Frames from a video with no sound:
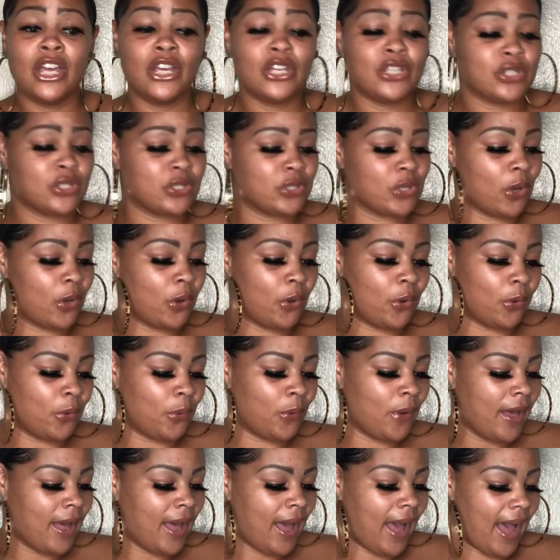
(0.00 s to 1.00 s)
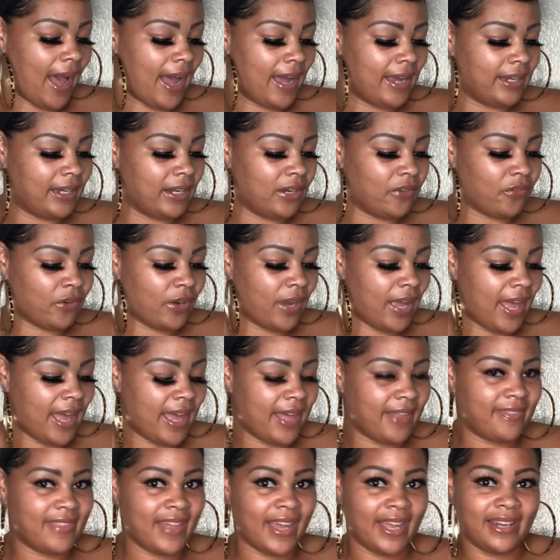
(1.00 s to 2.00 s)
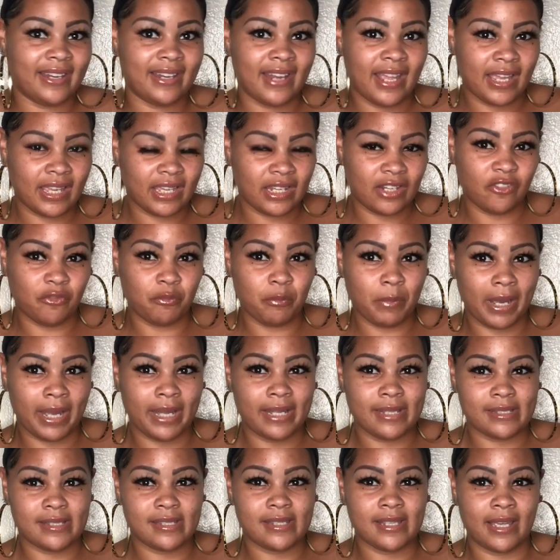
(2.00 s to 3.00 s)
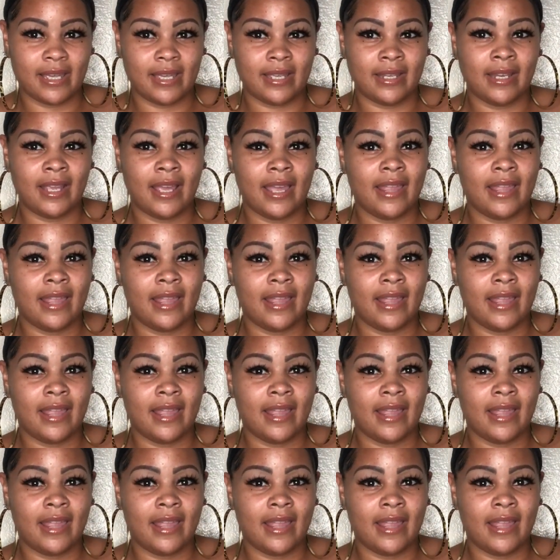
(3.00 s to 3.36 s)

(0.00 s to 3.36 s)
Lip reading: So I never had that negative mindset